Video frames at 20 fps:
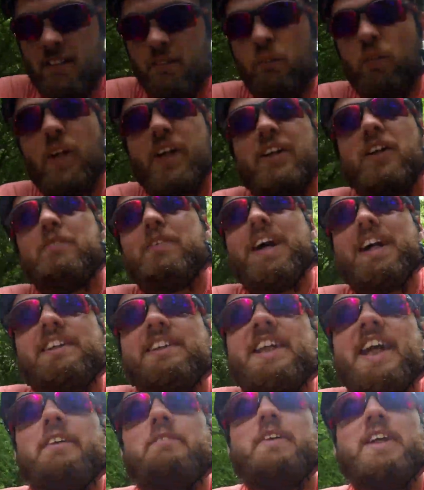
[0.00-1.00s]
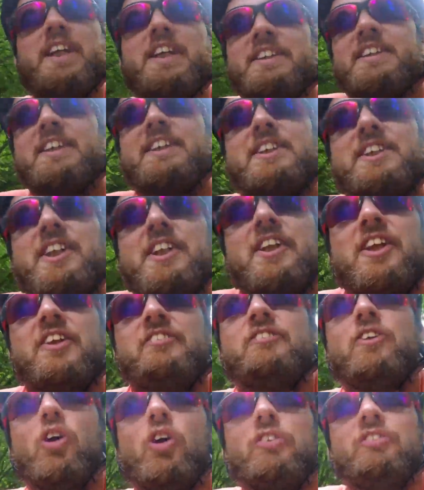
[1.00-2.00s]
we're about 10 minutes into the
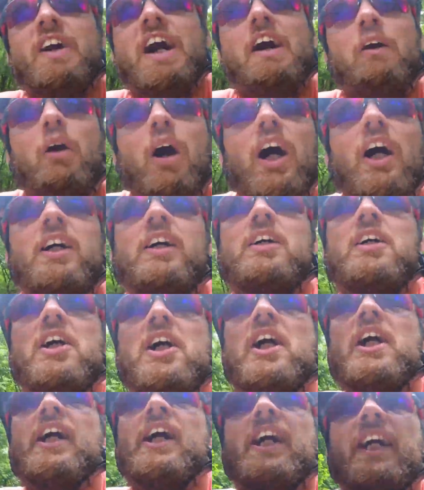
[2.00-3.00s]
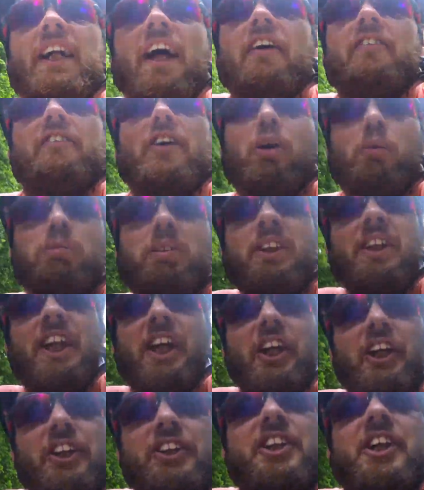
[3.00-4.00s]
4th hour, and I feel pretty
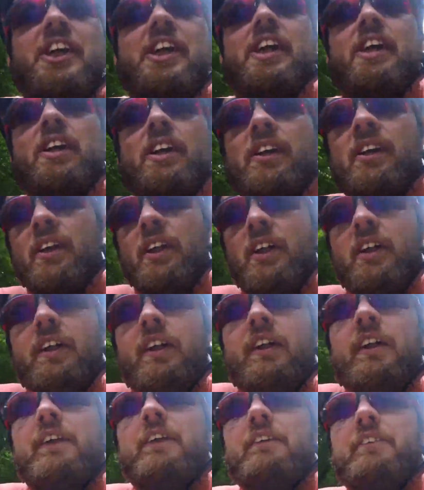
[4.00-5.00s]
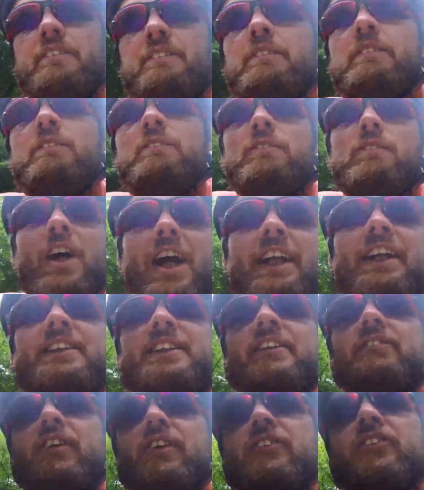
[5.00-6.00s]
good.
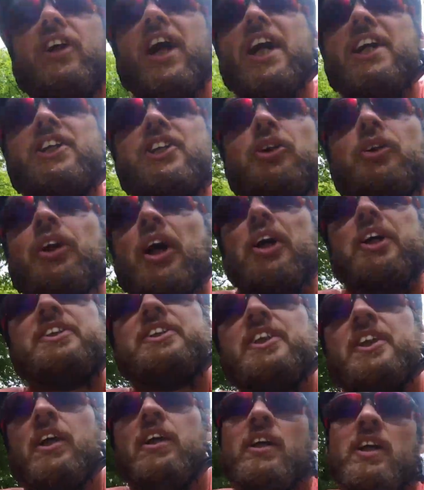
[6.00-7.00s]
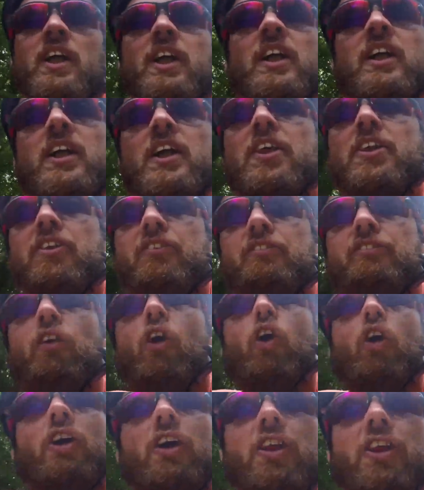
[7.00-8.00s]
Relatively fresh, although it's
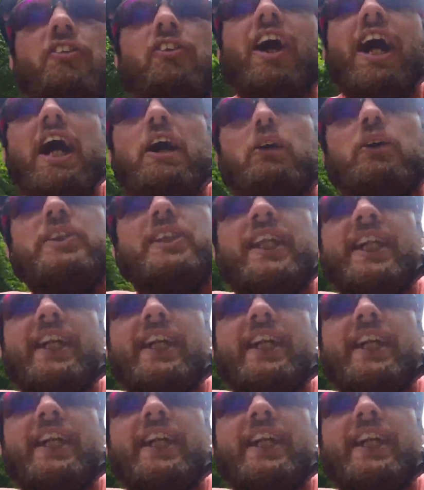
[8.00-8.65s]
3 hours